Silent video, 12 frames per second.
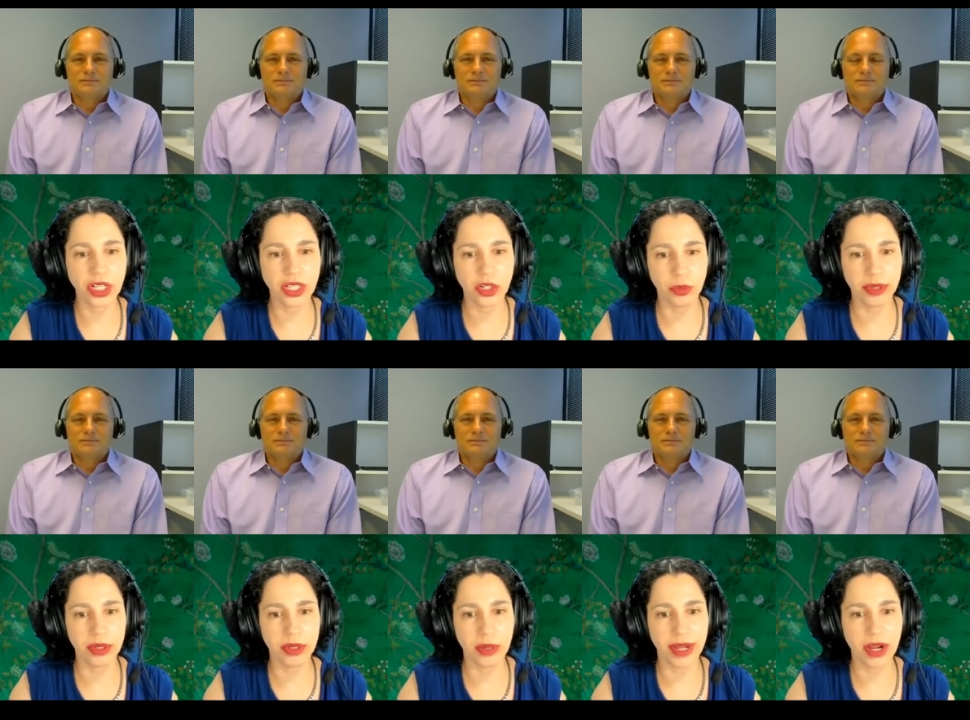Speaker 1: a little bit
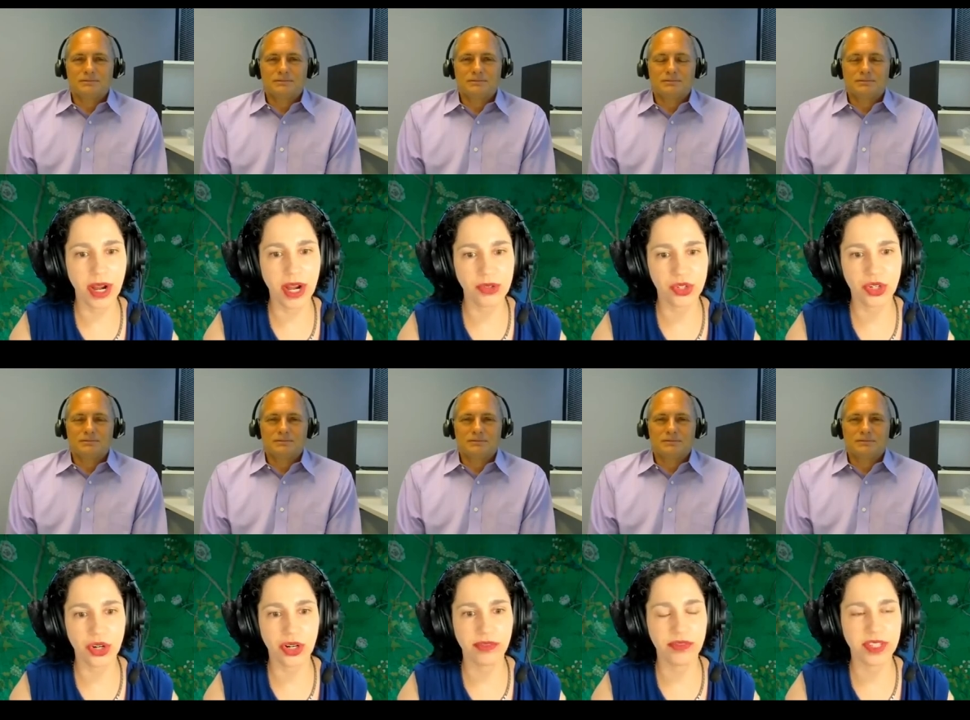about how
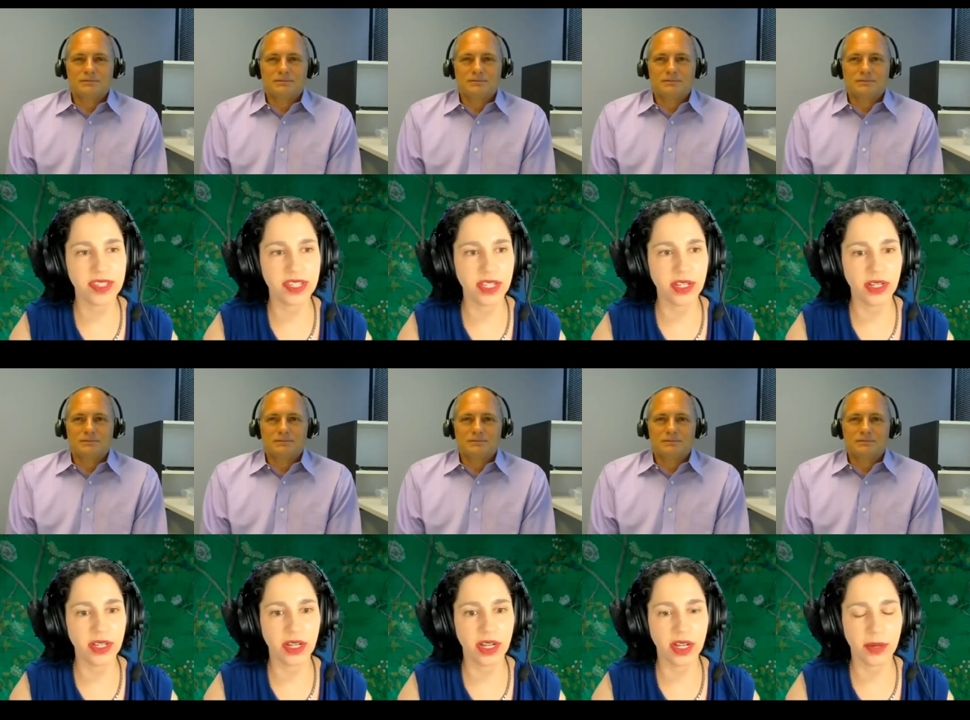Certara fits in
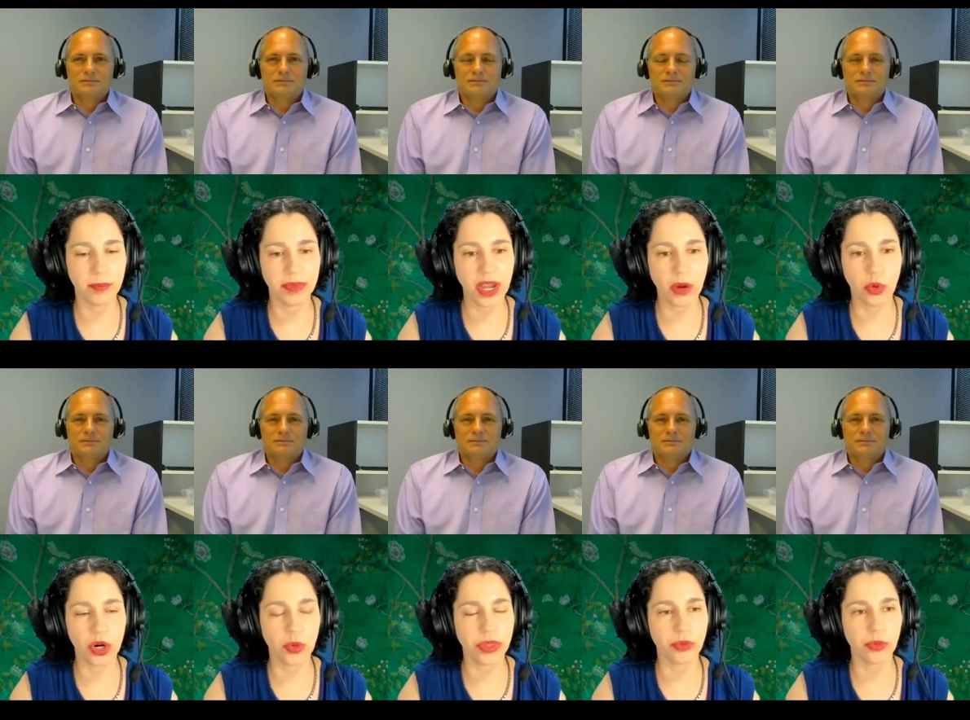um, that work
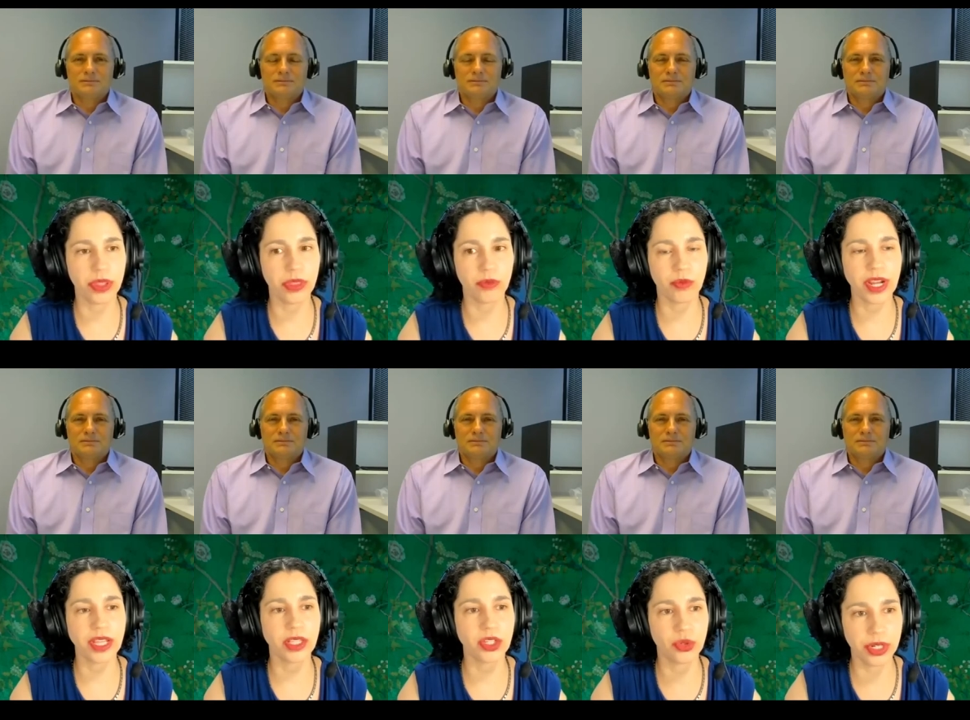with, with
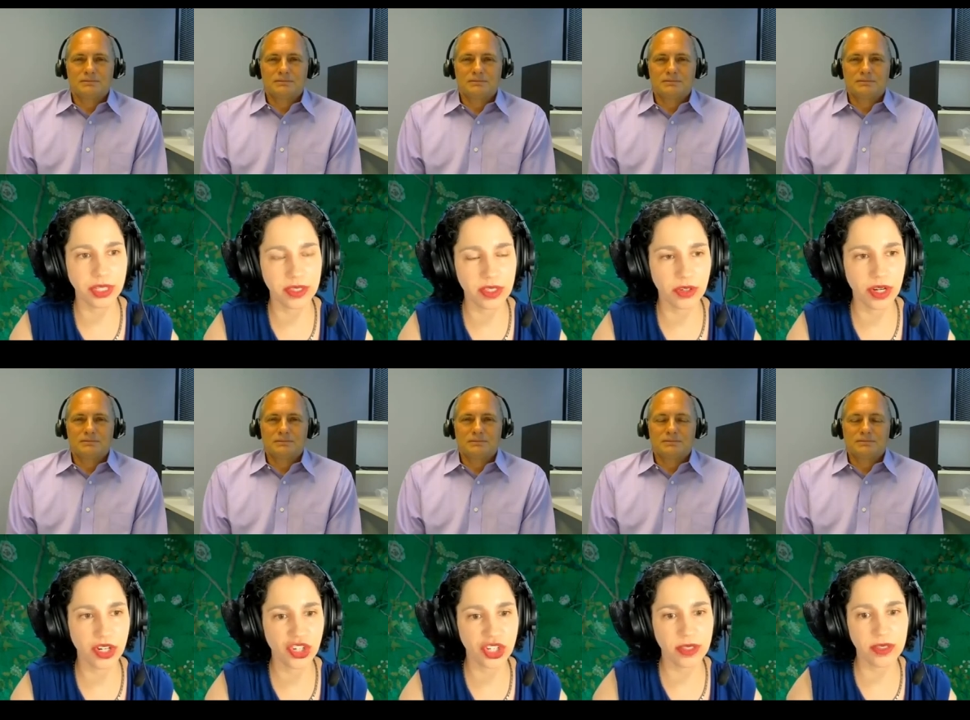regulatory
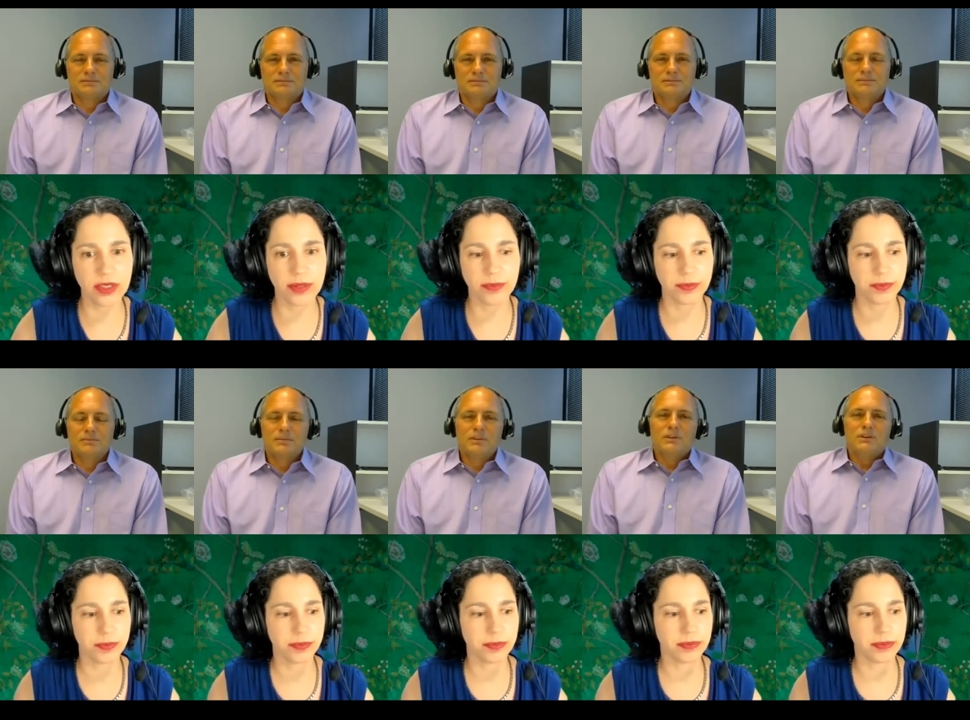considerations?
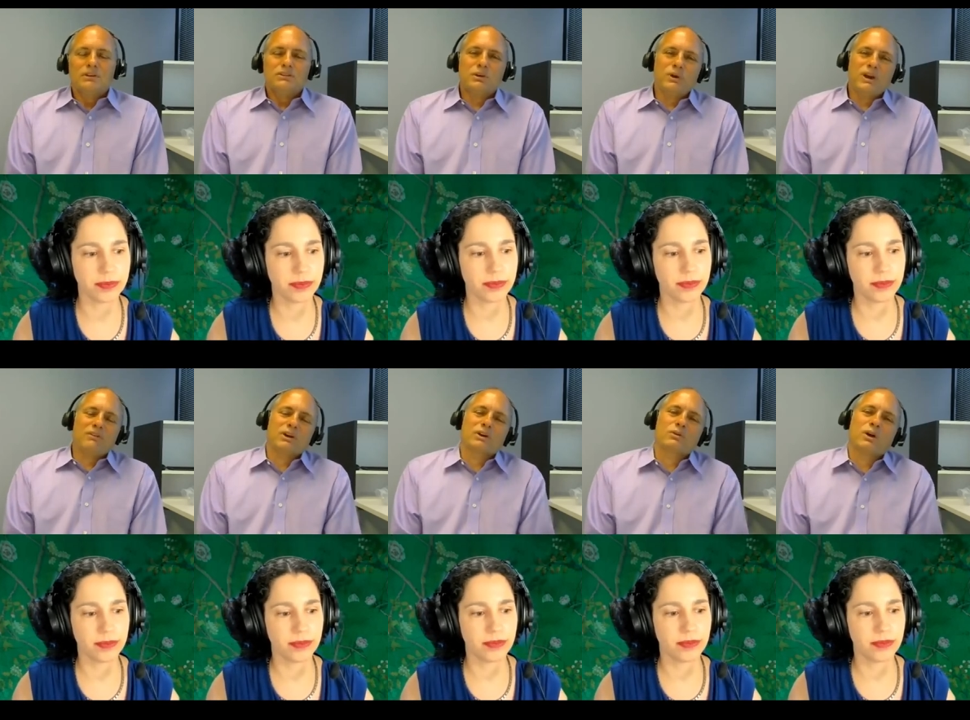
Speaker 2: So we
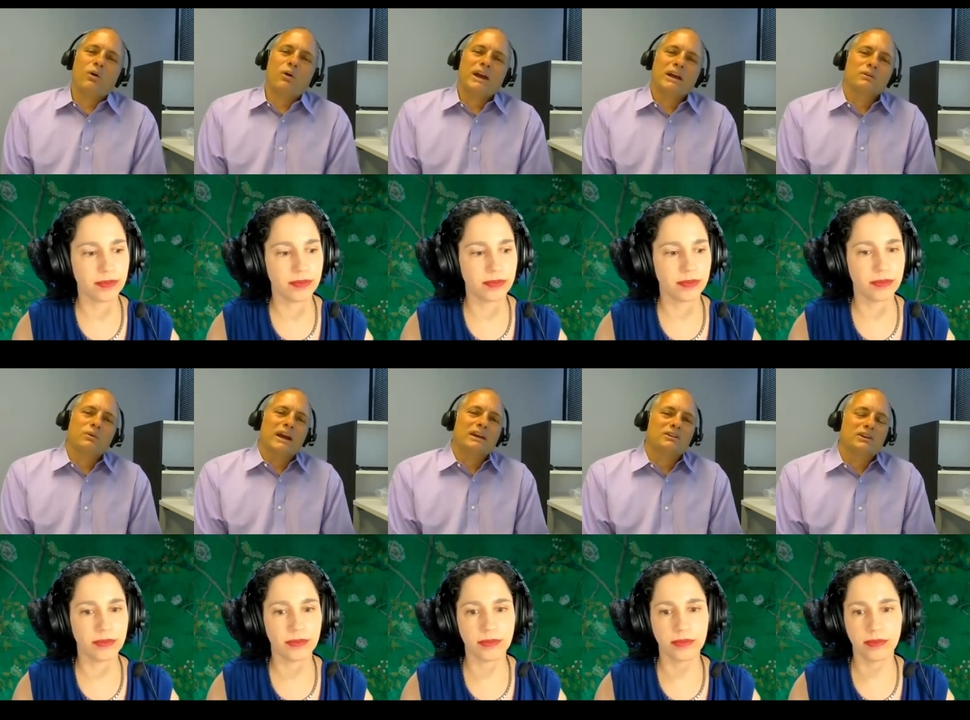have a growing
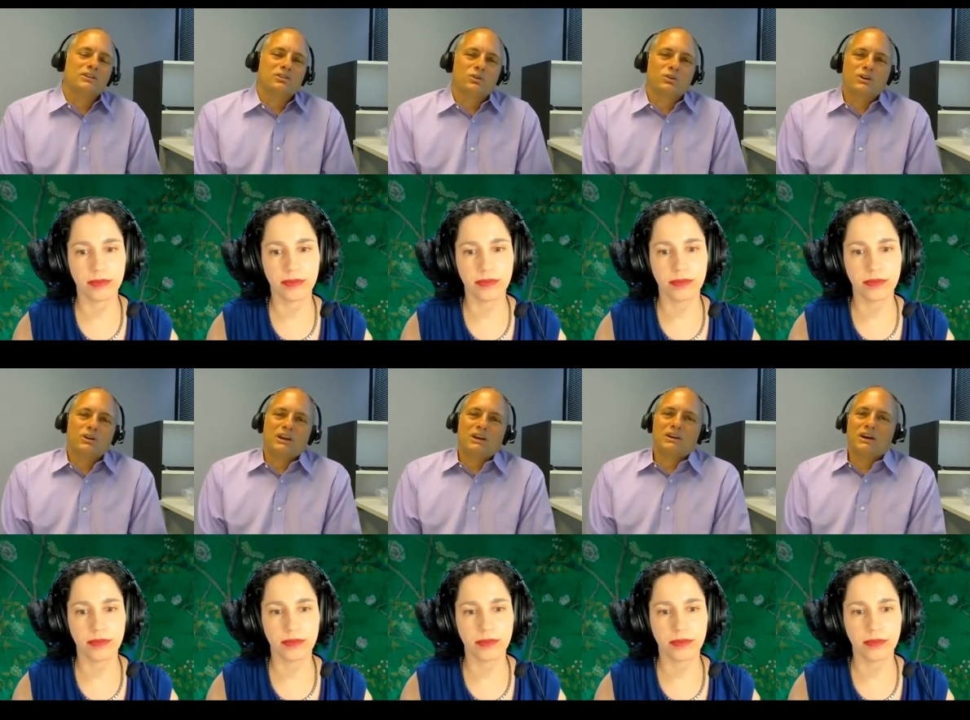
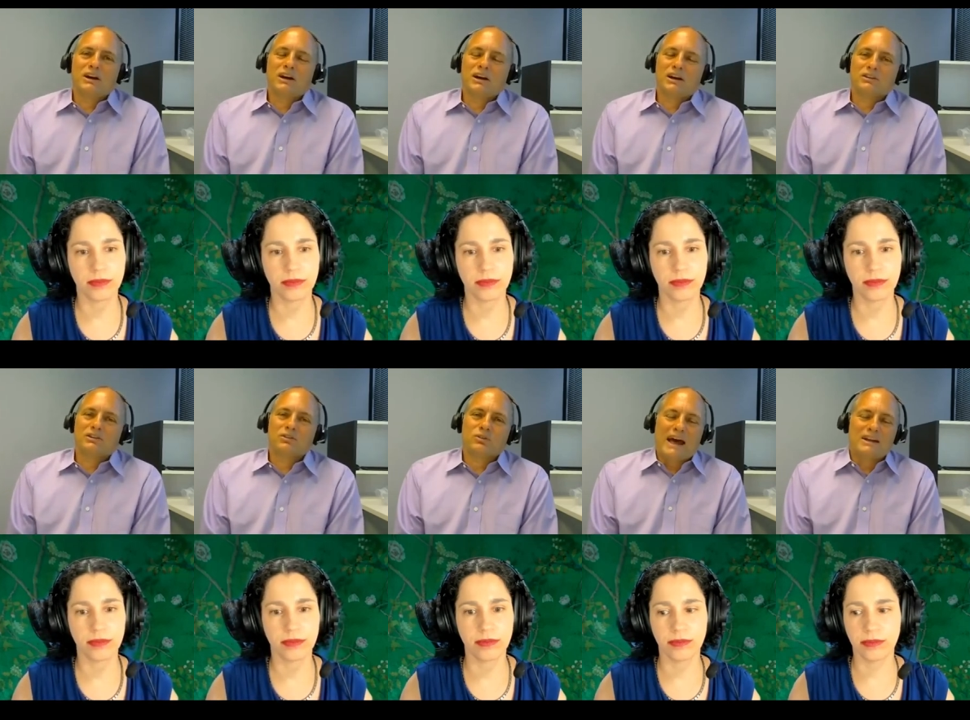regulatory uh,
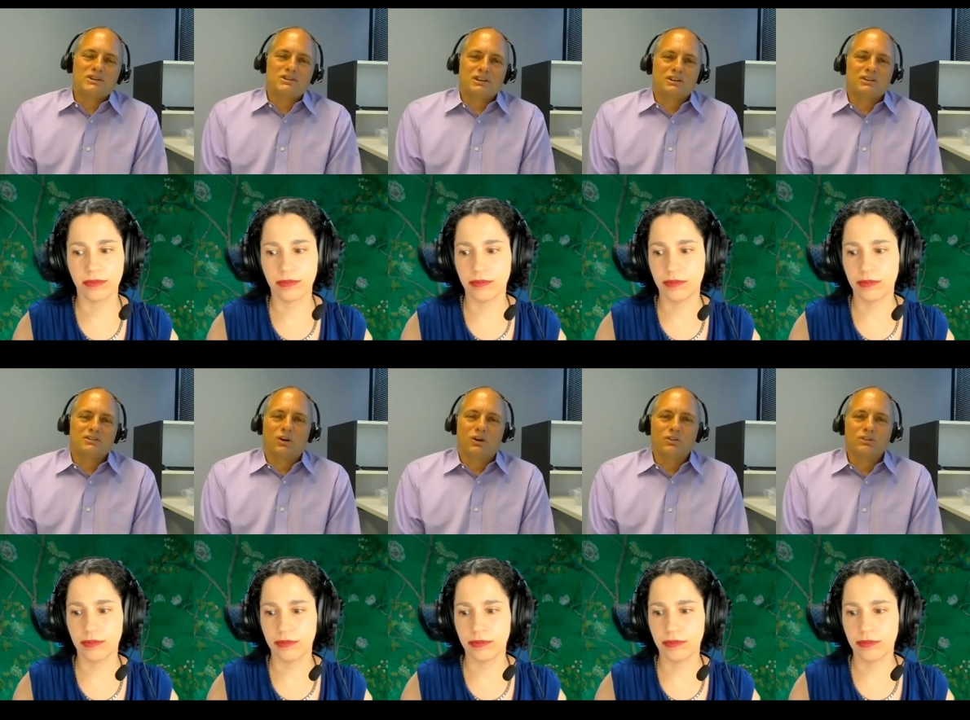strategy
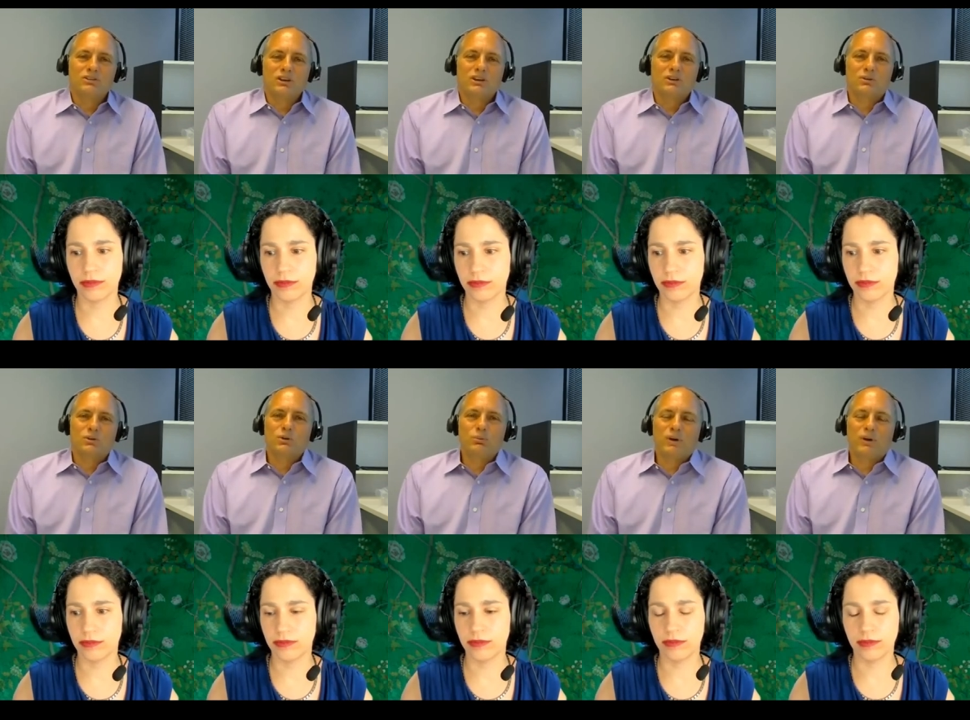consultancy
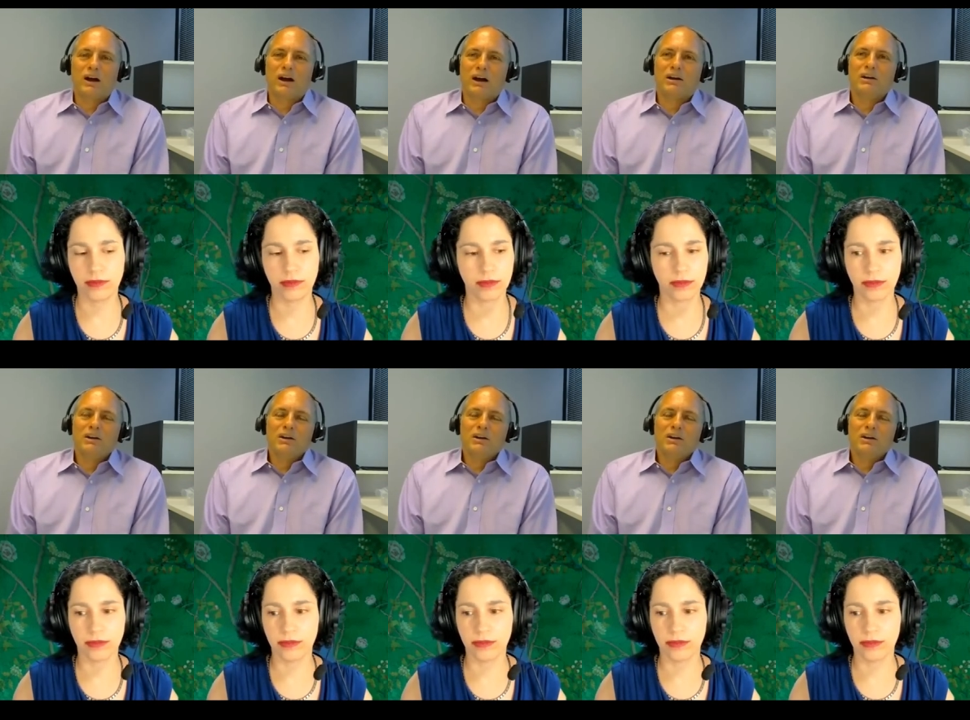group. Uh,